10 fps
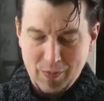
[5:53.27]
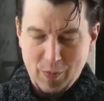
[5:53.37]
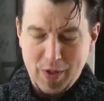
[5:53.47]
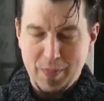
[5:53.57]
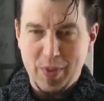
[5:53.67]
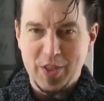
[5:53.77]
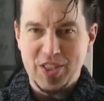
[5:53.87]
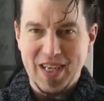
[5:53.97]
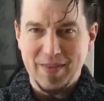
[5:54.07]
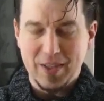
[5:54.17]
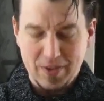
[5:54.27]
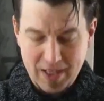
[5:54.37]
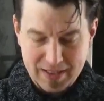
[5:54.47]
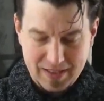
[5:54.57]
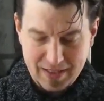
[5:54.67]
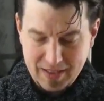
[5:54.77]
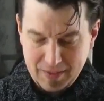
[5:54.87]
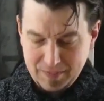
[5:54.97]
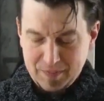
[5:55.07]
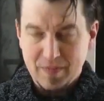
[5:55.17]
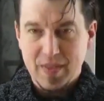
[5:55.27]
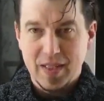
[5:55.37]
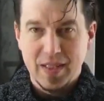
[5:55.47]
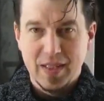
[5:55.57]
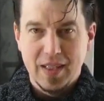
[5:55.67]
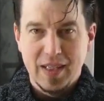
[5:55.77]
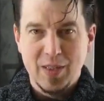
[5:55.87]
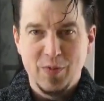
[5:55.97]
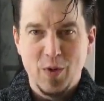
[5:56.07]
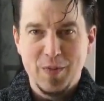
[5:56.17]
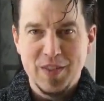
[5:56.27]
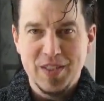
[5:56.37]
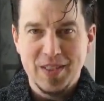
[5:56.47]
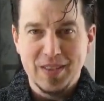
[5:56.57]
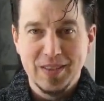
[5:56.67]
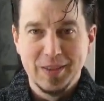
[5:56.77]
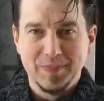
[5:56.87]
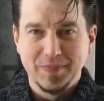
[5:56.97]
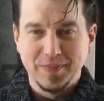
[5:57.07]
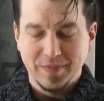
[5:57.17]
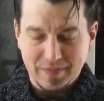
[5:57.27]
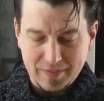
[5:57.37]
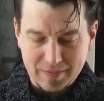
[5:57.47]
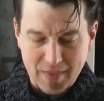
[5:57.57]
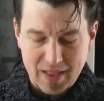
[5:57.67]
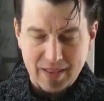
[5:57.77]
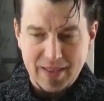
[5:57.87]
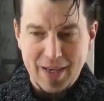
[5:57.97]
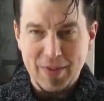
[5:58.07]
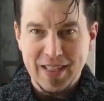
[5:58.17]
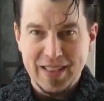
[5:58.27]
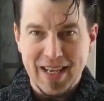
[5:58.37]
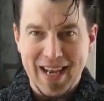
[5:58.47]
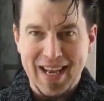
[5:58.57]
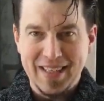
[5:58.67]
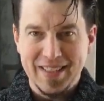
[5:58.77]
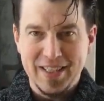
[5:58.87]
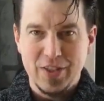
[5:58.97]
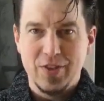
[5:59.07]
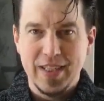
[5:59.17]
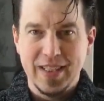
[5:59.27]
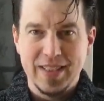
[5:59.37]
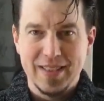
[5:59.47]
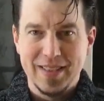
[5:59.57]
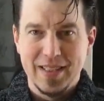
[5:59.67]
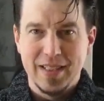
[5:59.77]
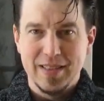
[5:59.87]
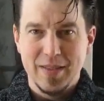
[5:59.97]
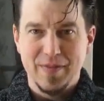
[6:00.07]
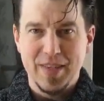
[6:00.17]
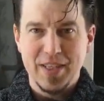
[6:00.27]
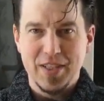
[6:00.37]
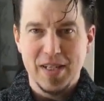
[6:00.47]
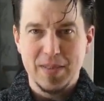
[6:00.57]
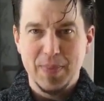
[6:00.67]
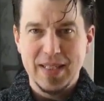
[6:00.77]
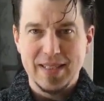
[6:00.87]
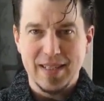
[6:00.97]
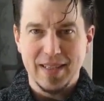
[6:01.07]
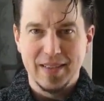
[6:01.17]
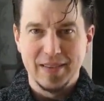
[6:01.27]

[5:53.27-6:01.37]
We pushed out the crust in the form of a circle. Now we need to add the ingredients to finish this pizza.